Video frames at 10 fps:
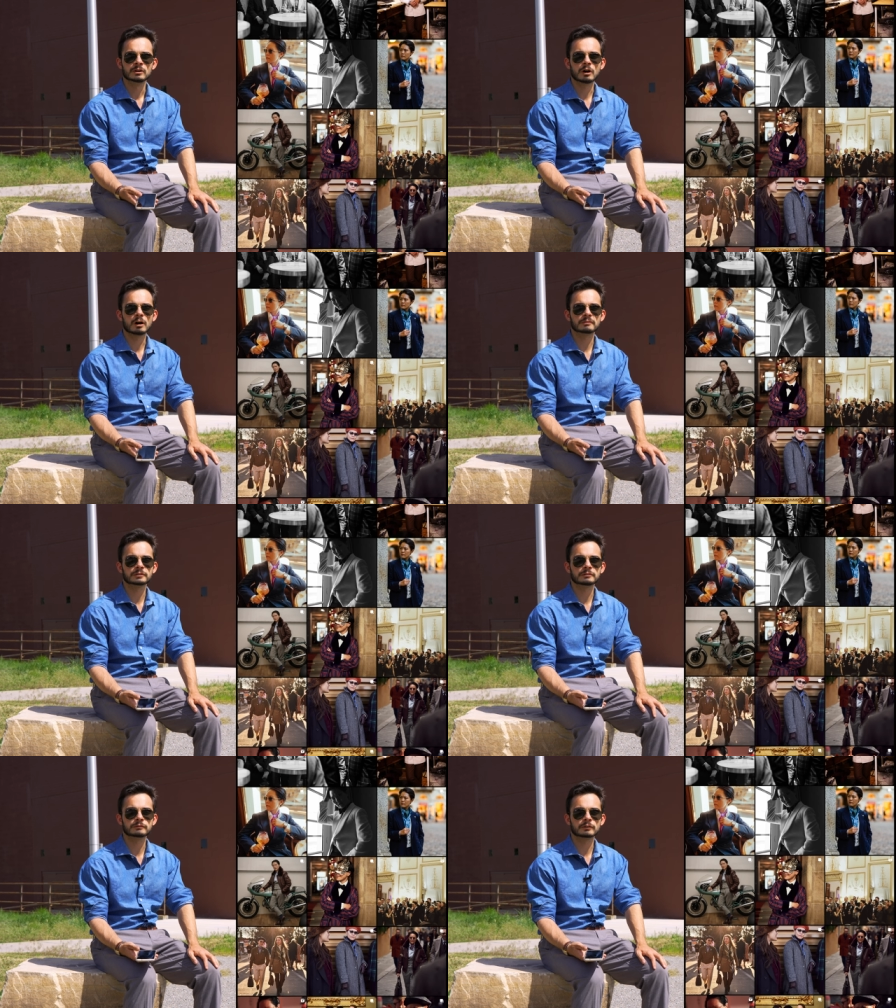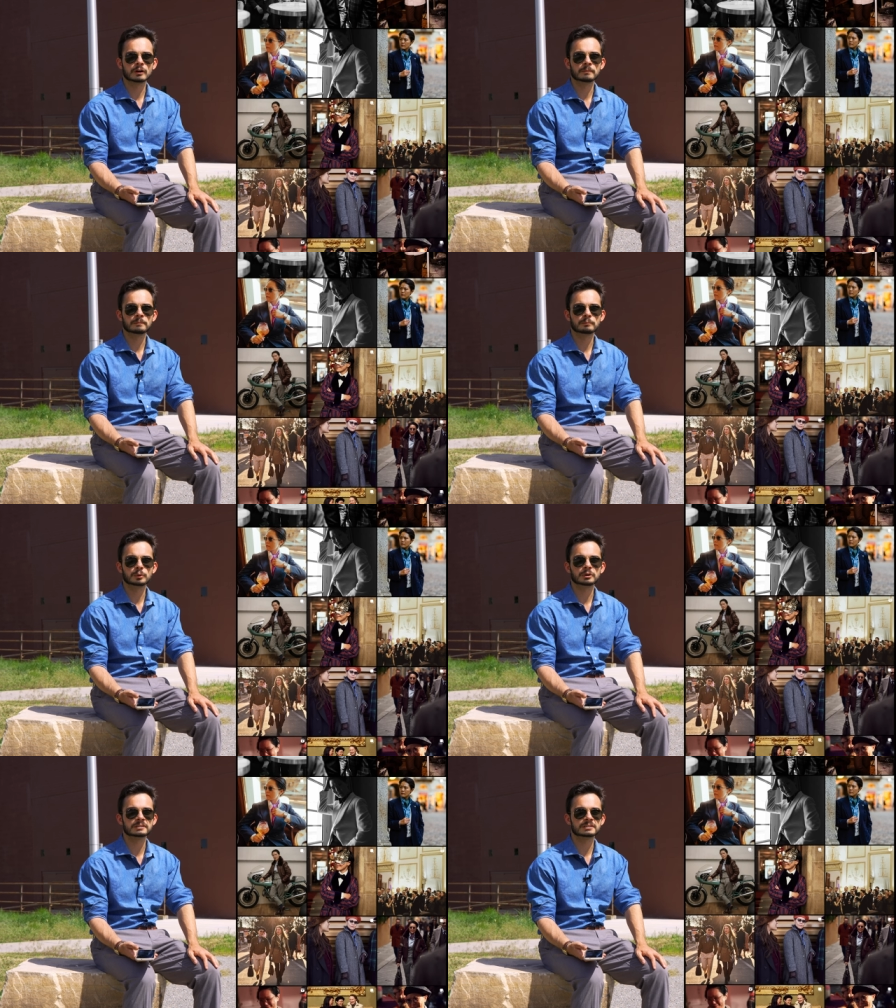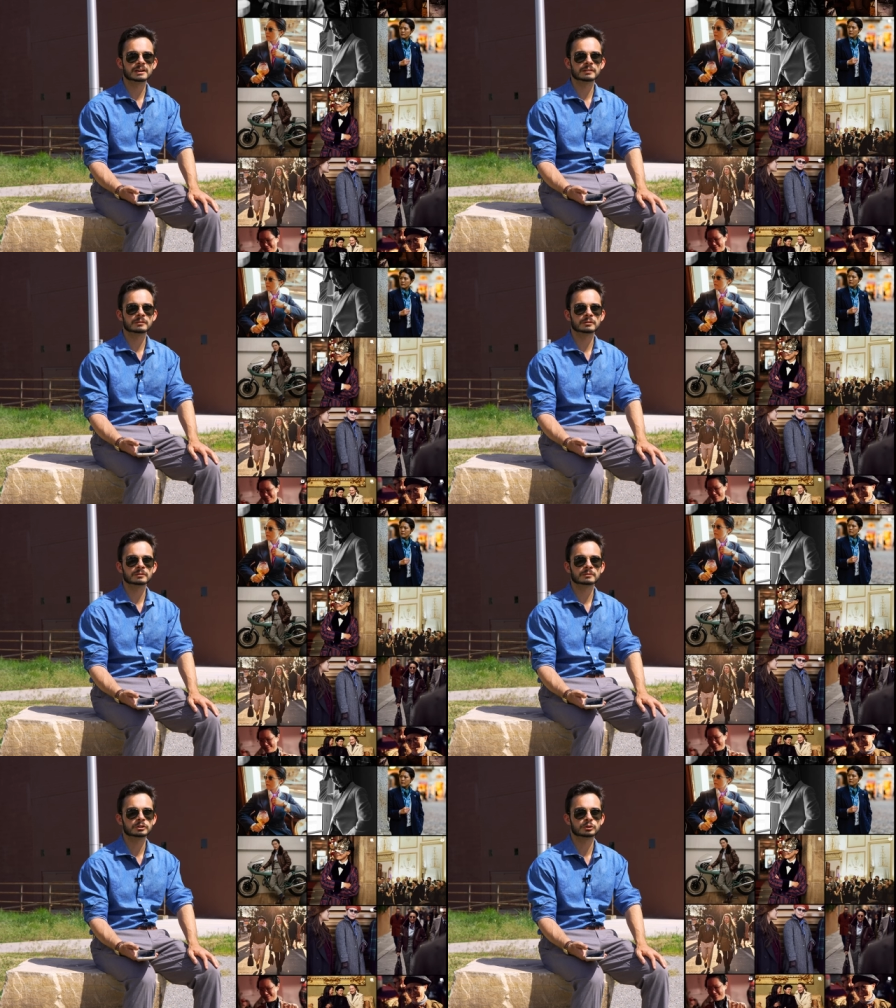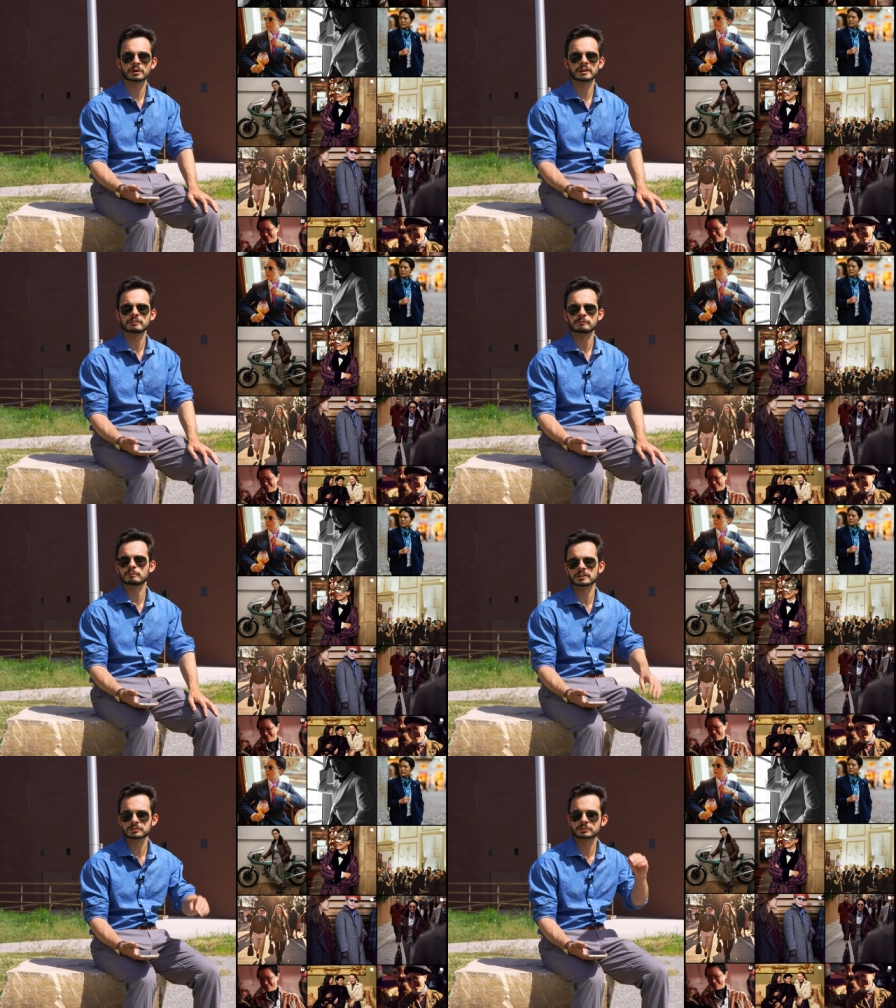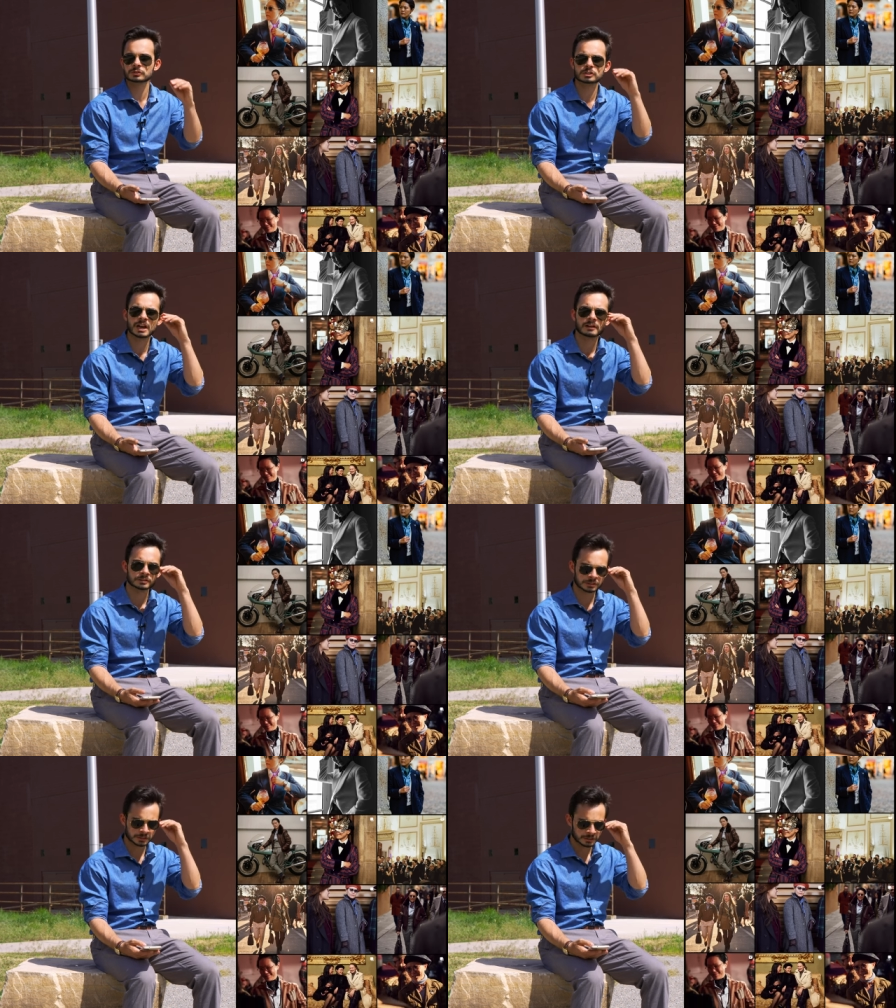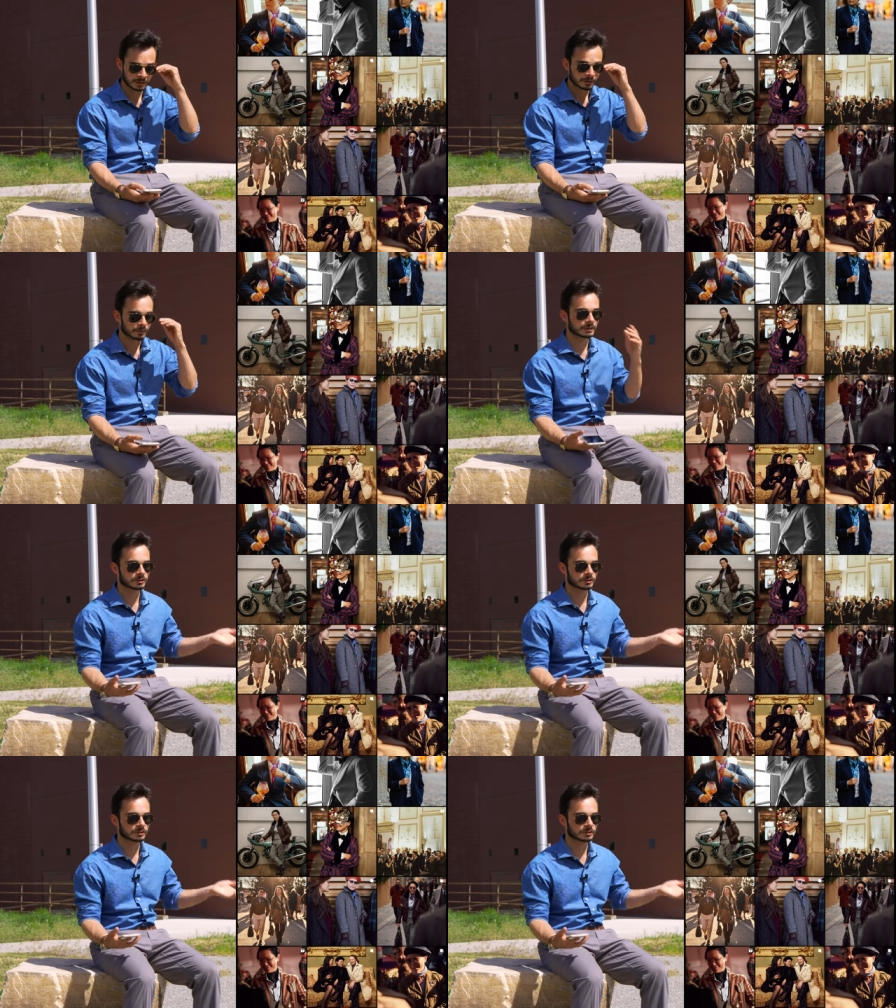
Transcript: often from putting together creative puzzles or challenges, right?